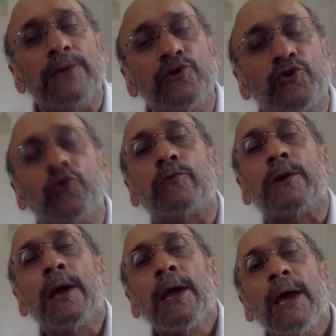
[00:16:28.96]
and June.
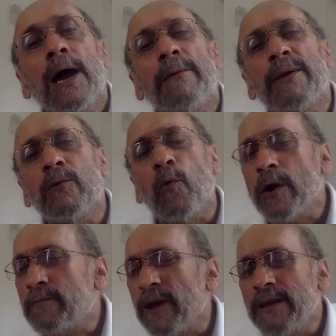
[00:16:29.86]
I mean,
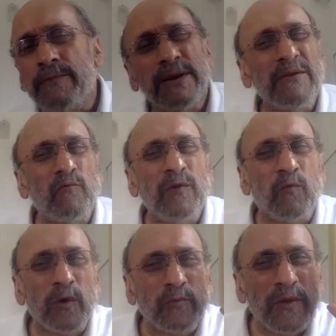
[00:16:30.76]
what many believe we
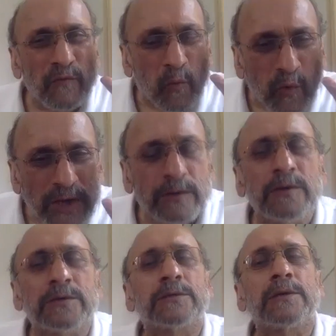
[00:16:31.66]
what we
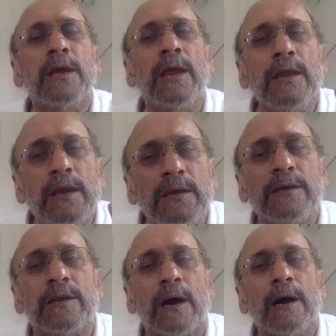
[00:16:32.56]
witnessed in
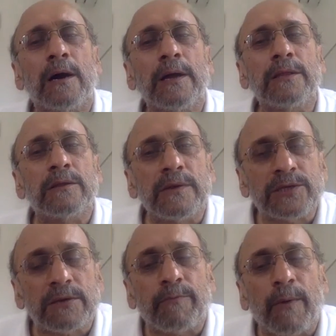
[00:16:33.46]
India in the
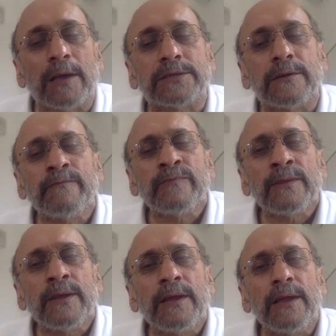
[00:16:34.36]
recent past
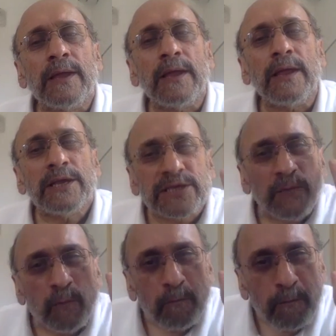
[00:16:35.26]
is the
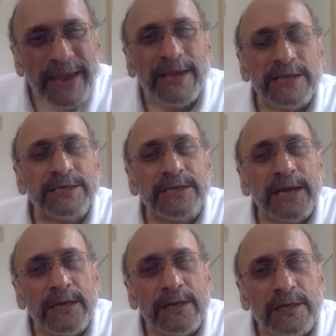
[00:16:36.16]
biggest
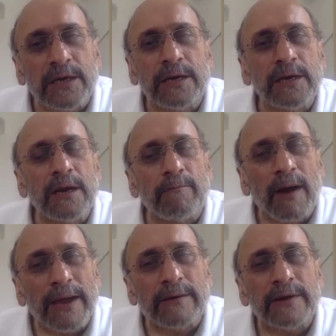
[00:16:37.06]
internal
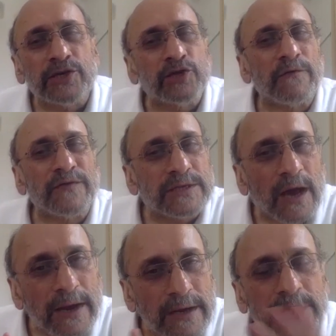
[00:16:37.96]
migration of its
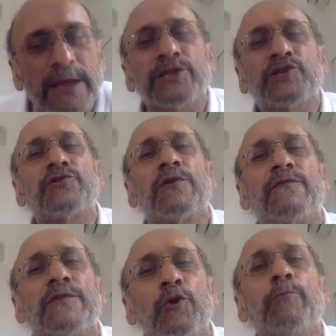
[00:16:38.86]
kind in the history of
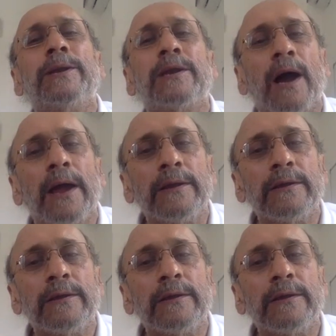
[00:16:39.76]
humankind.